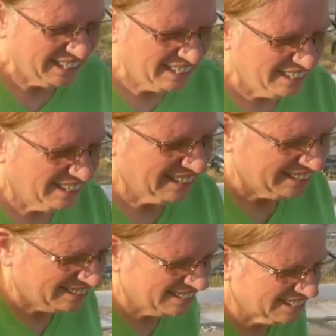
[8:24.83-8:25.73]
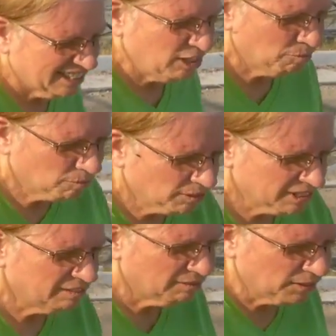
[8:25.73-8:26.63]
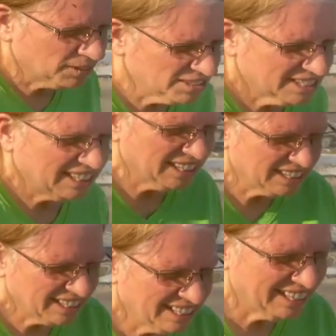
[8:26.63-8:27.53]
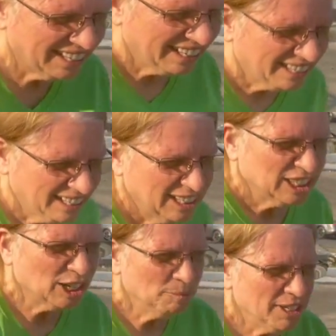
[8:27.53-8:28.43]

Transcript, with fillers: I thought, just keep really focusing on coming